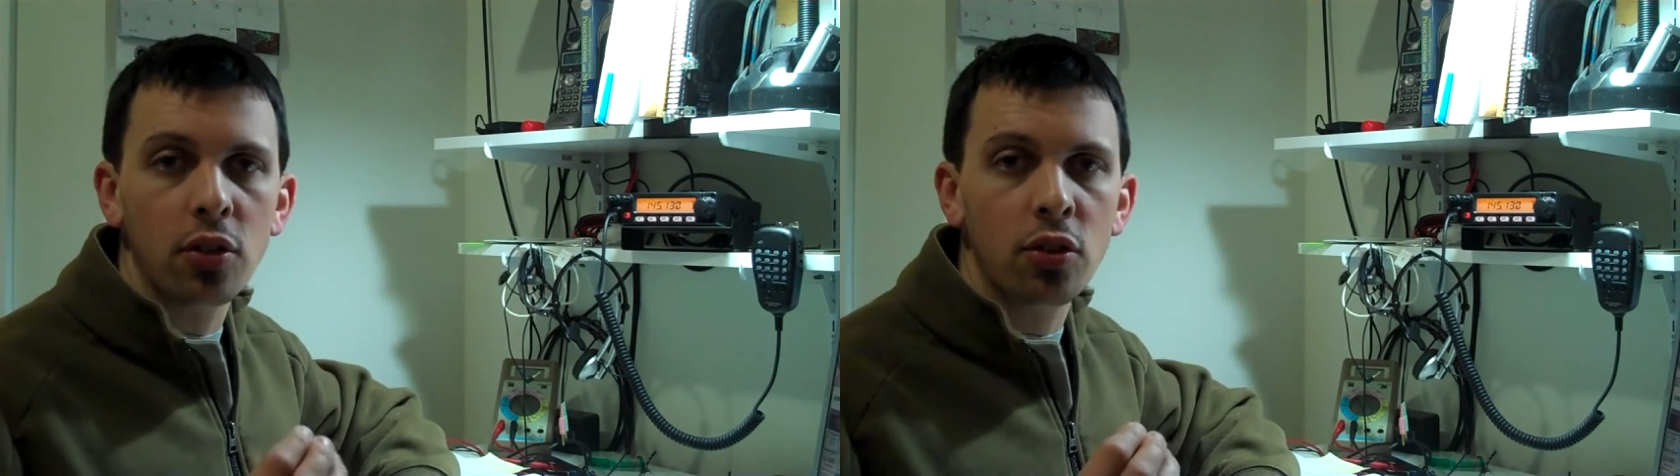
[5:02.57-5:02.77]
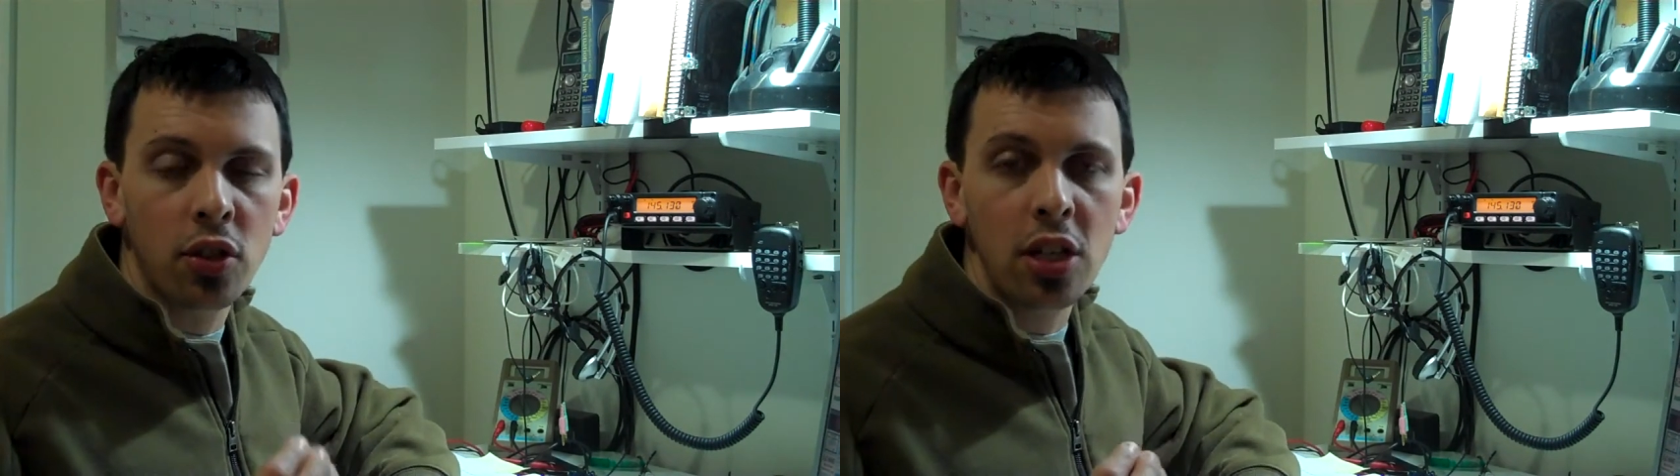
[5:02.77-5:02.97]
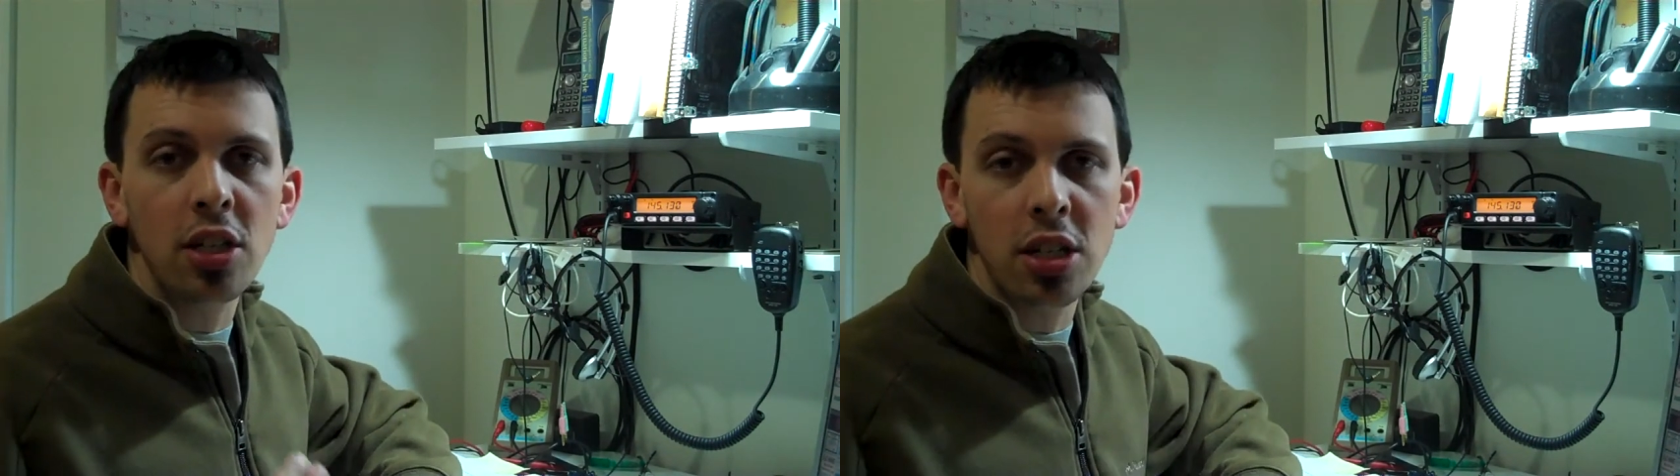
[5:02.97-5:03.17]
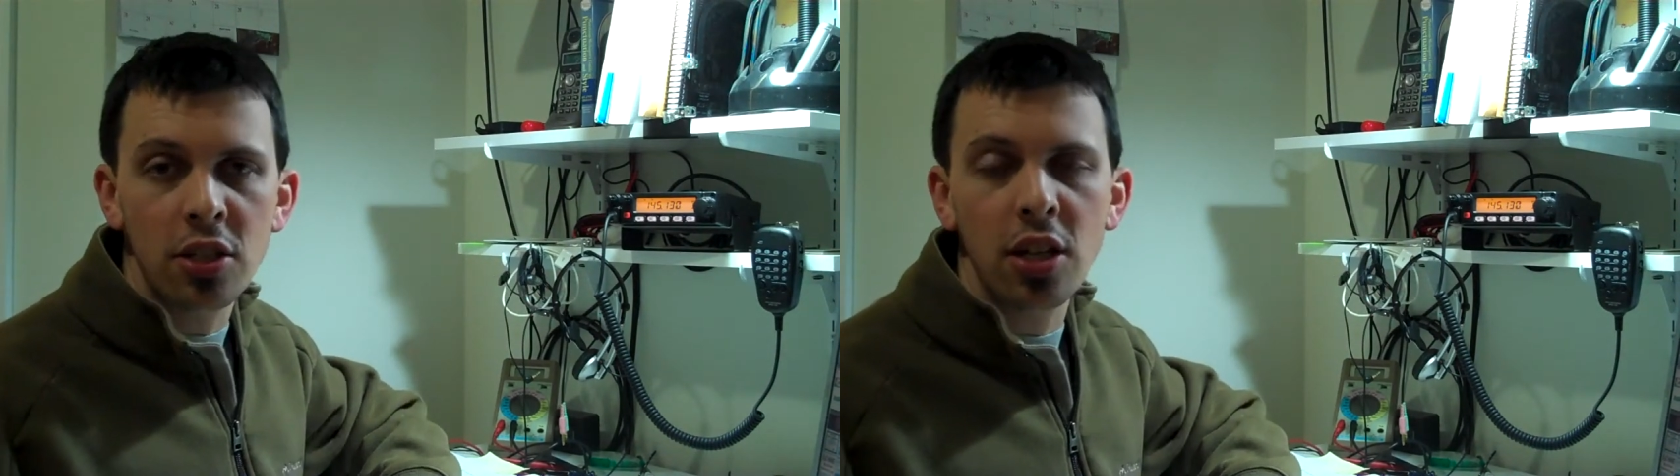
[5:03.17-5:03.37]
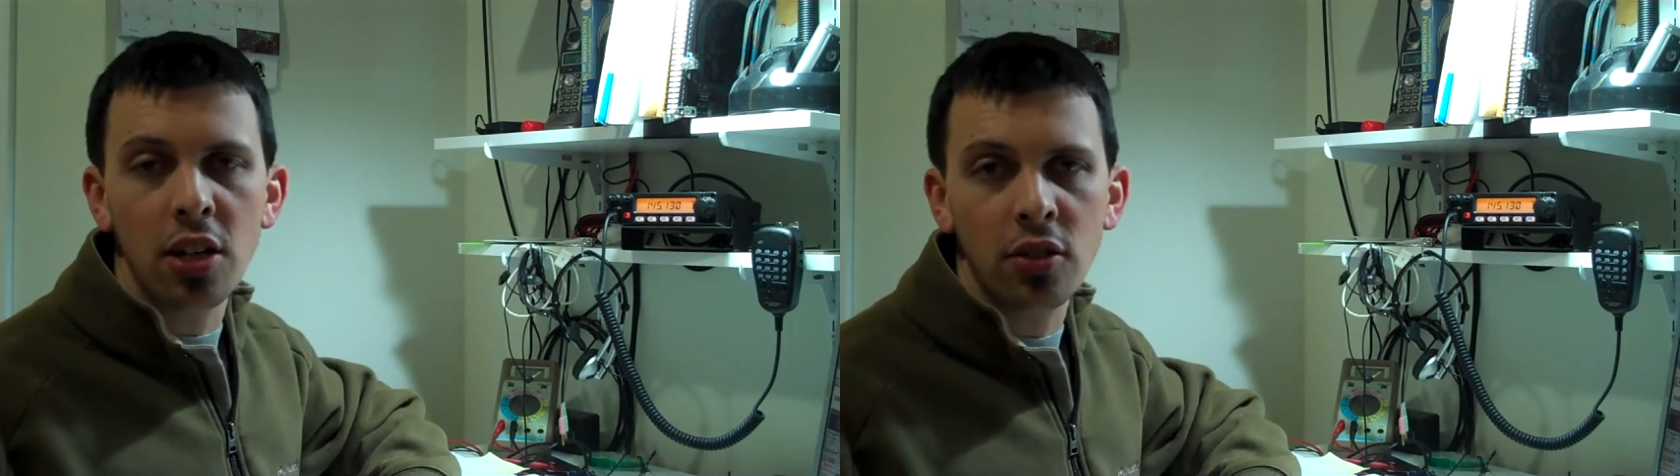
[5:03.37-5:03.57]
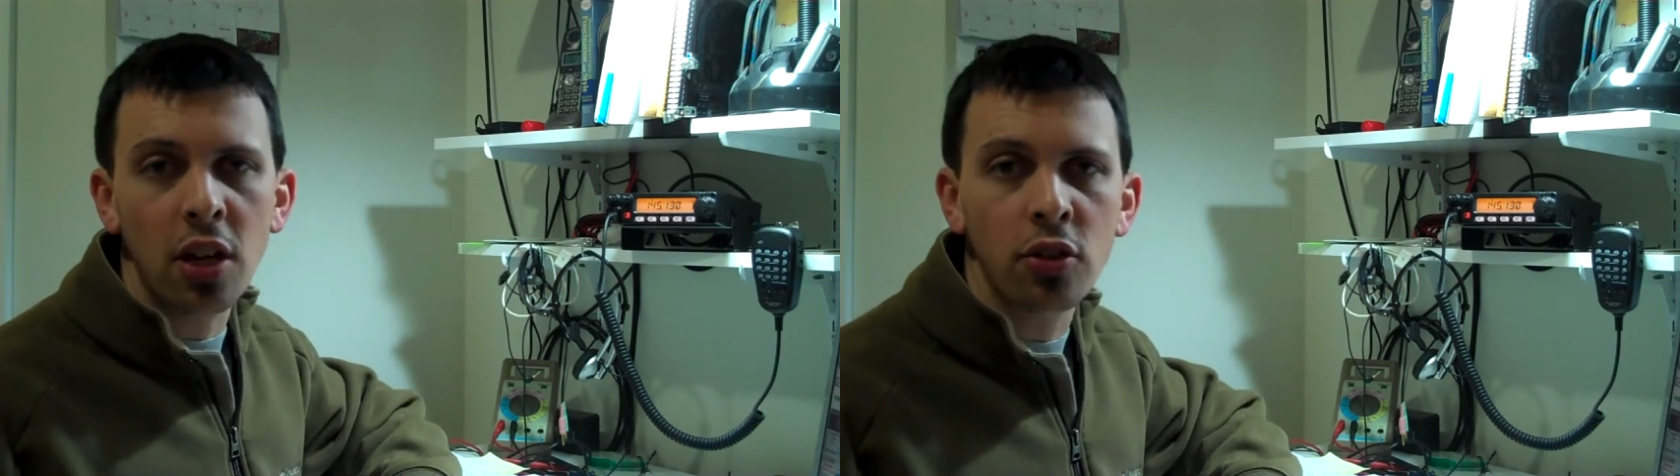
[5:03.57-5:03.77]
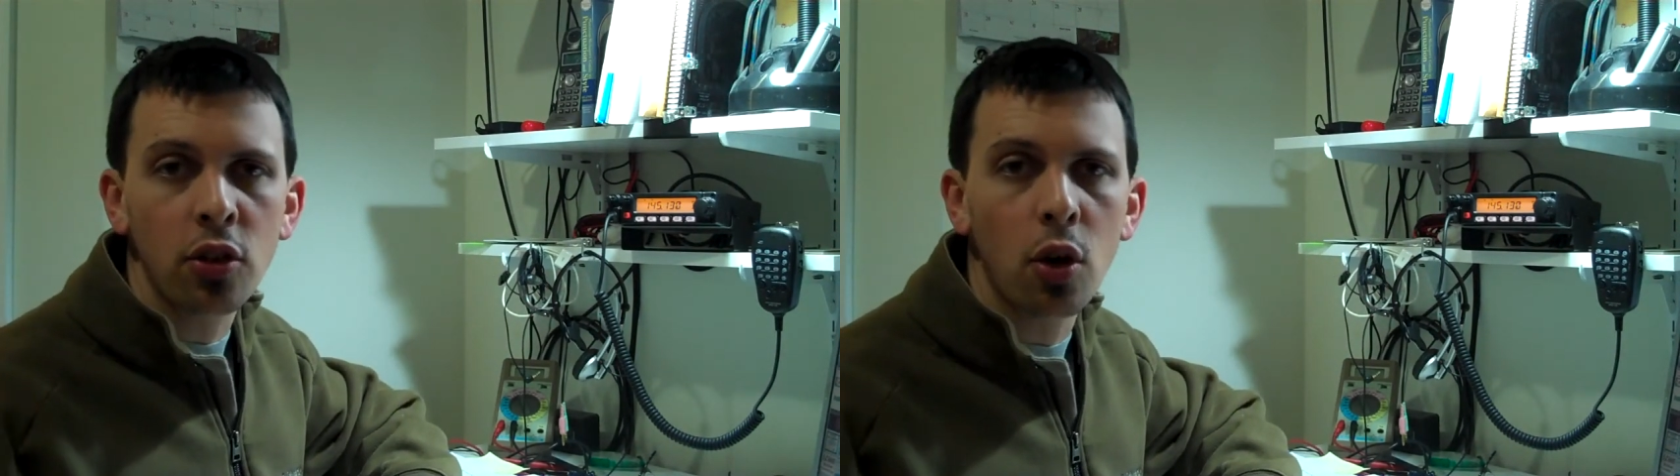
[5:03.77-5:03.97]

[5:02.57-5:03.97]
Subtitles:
CTCSS